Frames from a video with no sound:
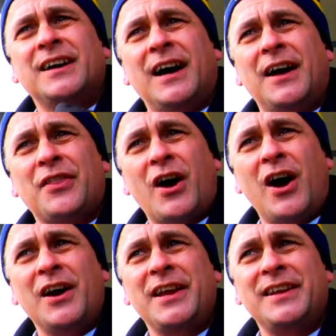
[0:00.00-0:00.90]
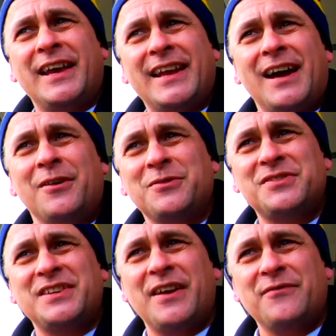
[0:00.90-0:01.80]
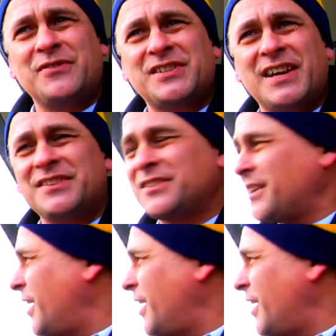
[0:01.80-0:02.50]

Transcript: the height. And how does he emphasize the